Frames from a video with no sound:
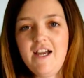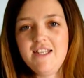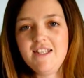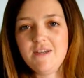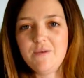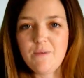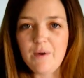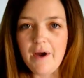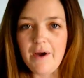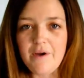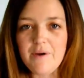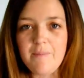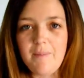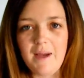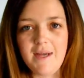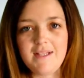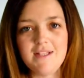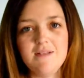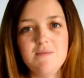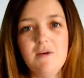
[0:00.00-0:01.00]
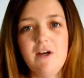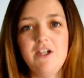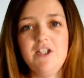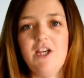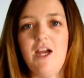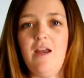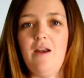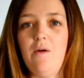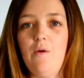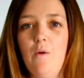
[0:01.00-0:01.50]
and welcome back to my
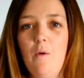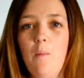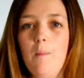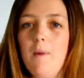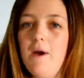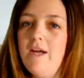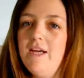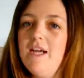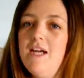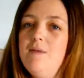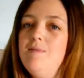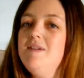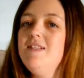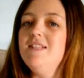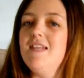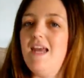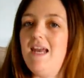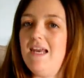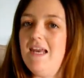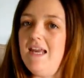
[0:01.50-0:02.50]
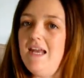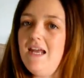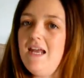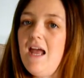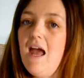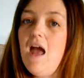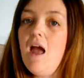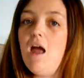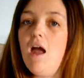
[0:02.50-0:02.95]
channel. My name is Ellie